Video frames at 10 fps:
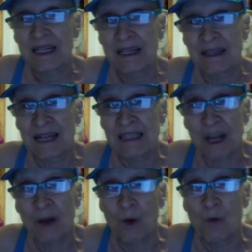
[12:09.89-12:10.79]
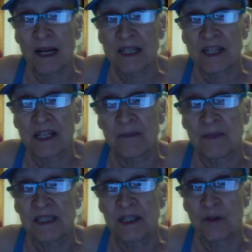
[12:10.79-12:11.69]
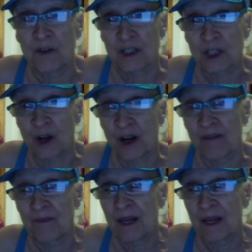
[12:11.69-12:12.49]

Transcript: That's how low my T and B cell function are.